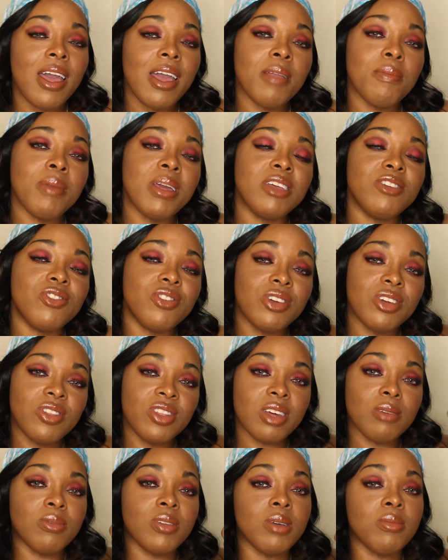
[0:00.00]
And make sure you
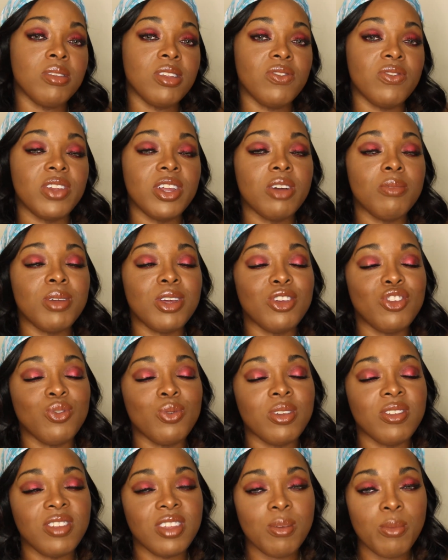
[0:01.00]
thumbs up this video because you
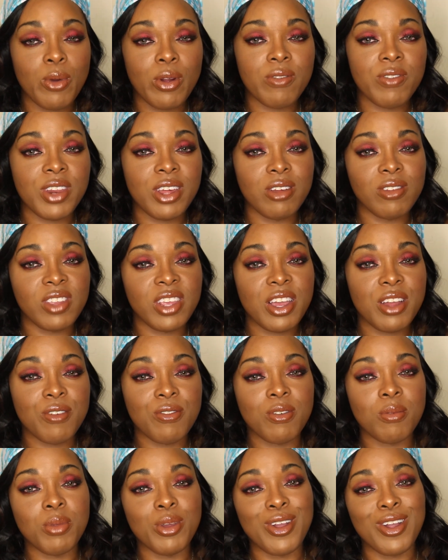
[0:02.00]
want to see more videos here
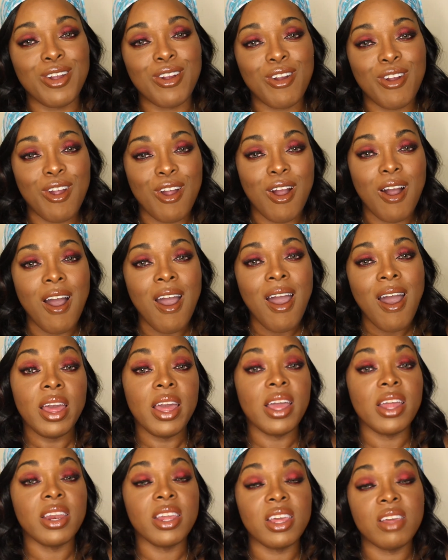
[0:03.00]
from your girl.
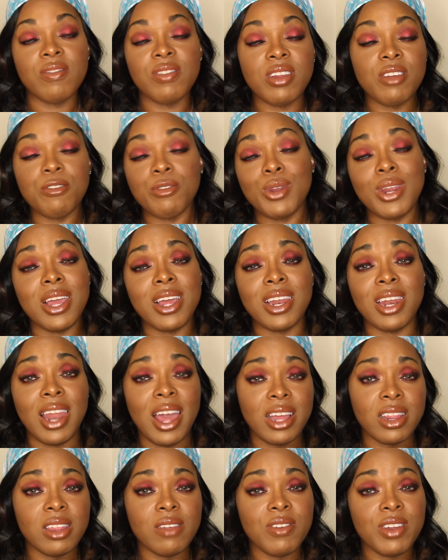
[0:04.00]
And even if you didn't
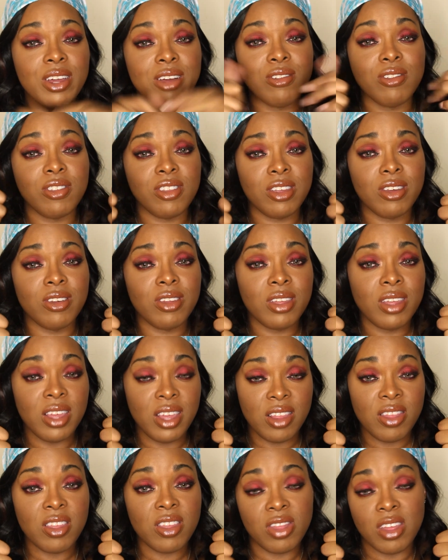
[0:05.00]
like the video, still
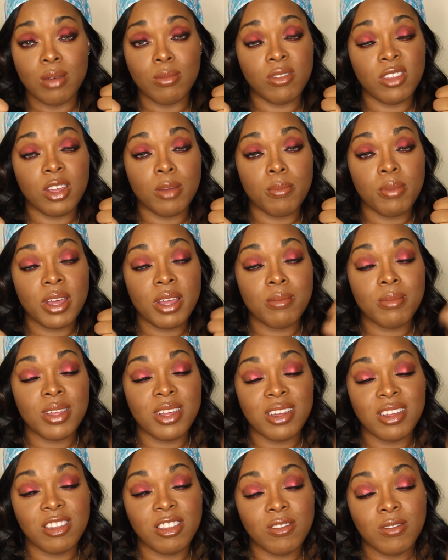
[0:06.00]
hit the thumbs up button,
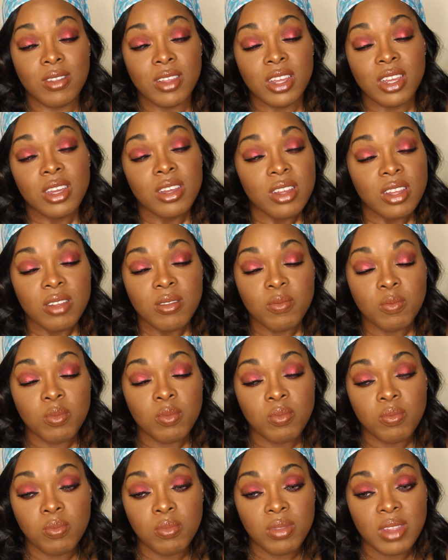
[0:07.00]
because
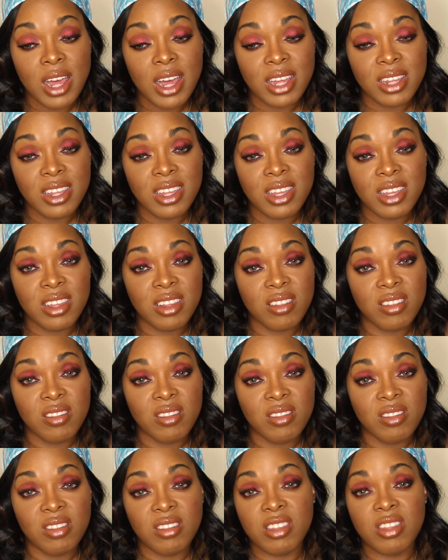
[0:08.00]
not
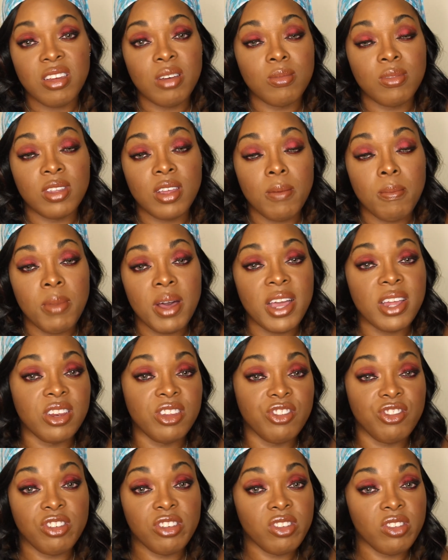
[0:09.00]
hitting the thumbs up button
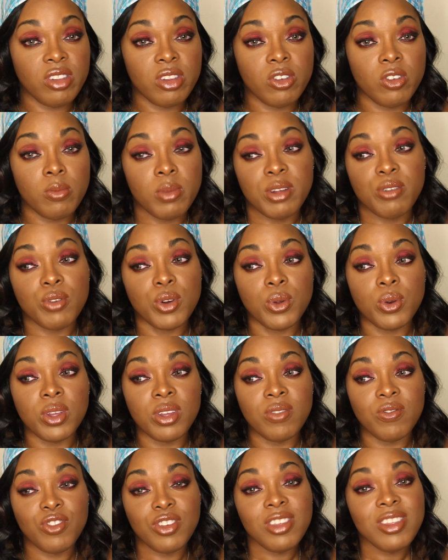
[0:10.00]
is just a little bit rude.
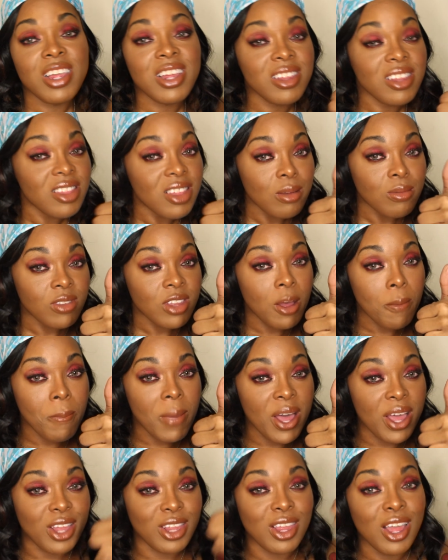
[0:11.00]
Just hit the thumbs up
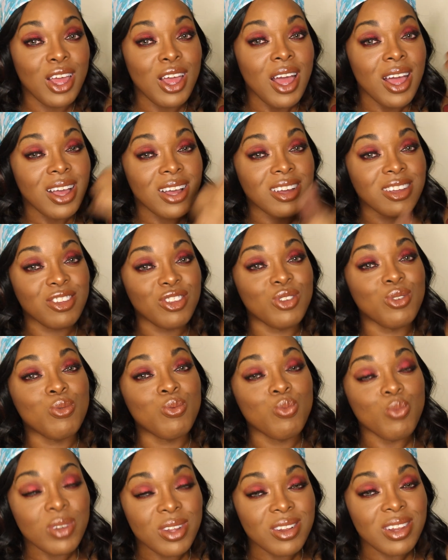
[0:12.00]
button because
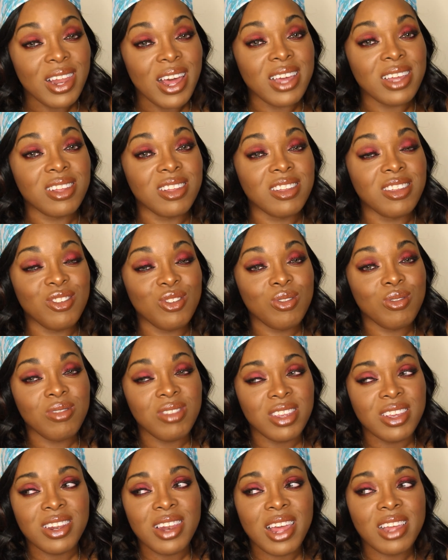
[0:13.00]
you
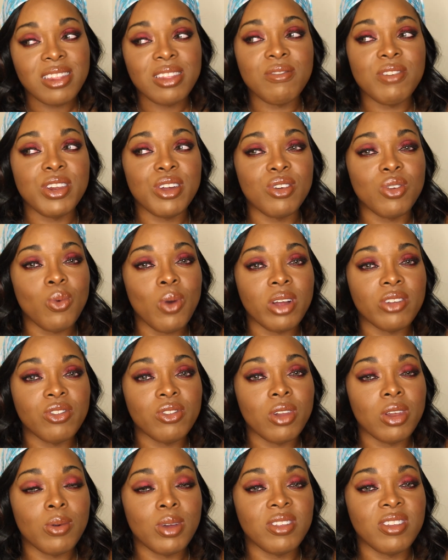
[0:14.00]
did like the video. You
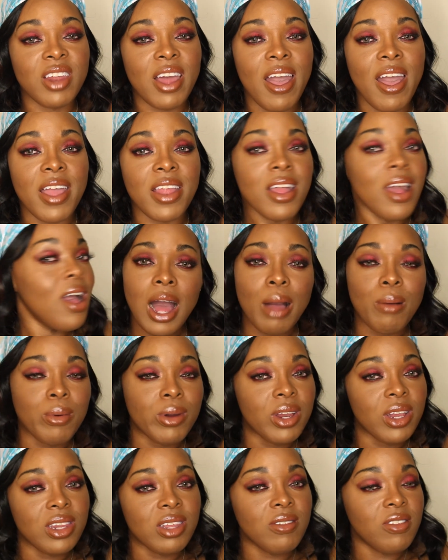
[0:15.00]
watched all the way to the end. I'm
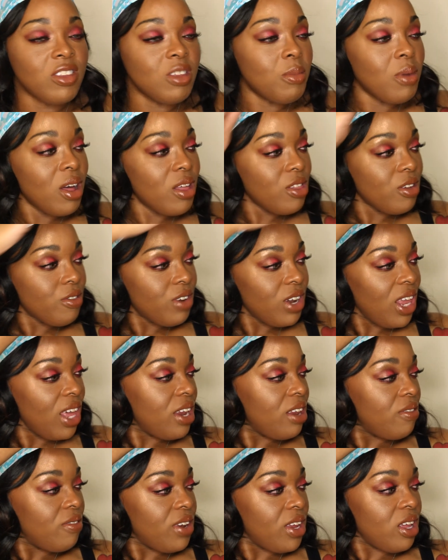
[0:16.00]
gonna leave some other
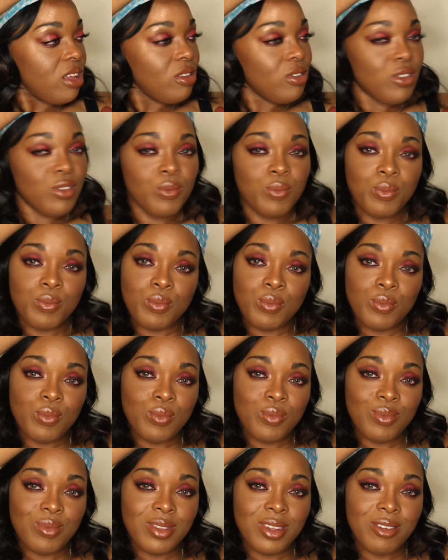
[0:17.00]
related videos
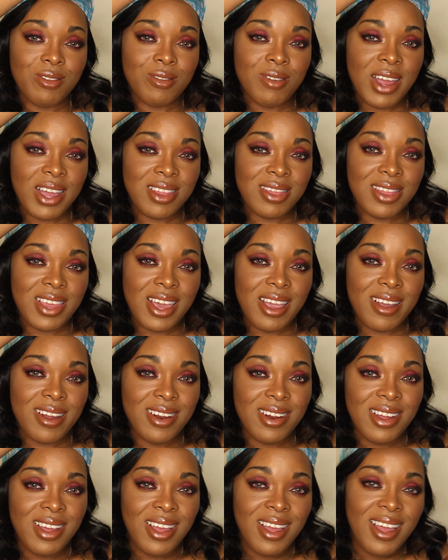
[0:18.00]
right
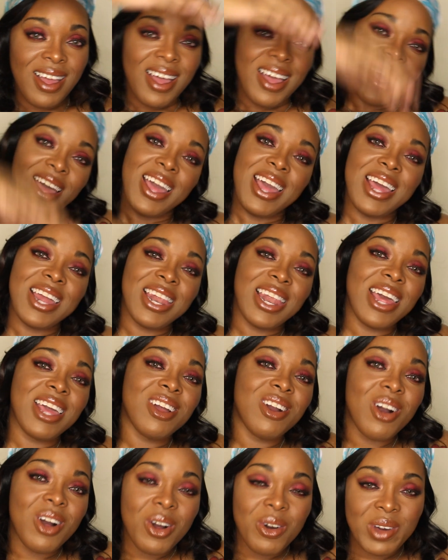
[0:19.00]
there. And
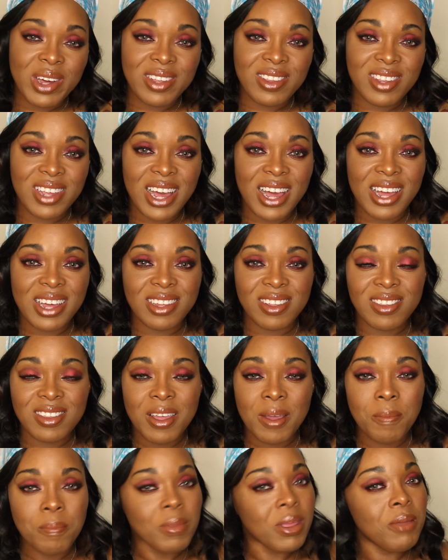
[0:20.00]
like always, guys,
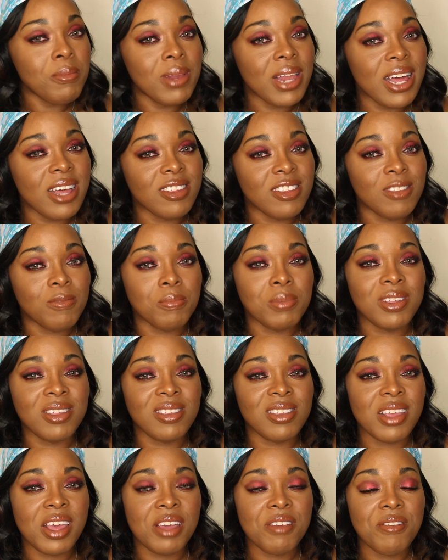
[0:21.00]
be blessed, be
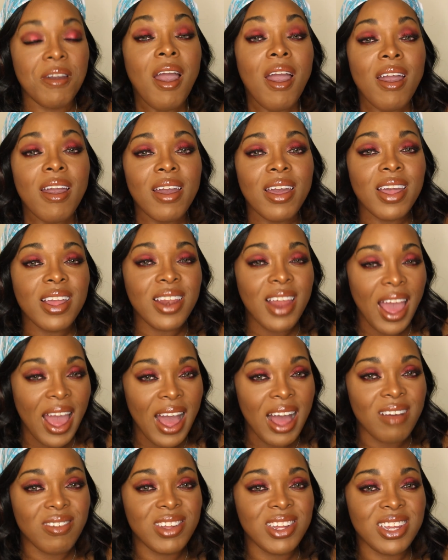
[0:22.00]
safe, and
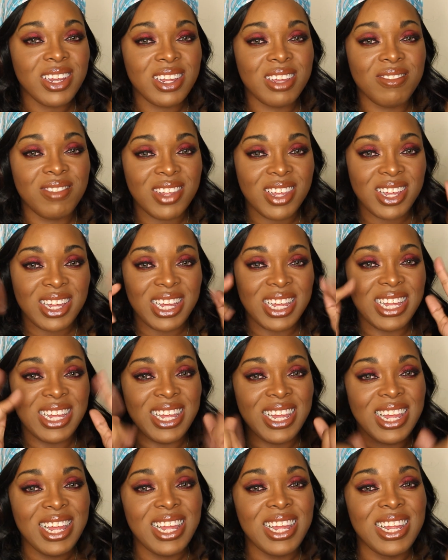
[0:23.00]
have a good evening.
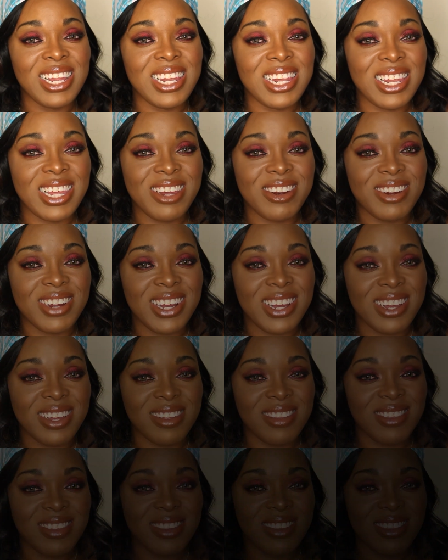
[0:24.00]
Later, guys.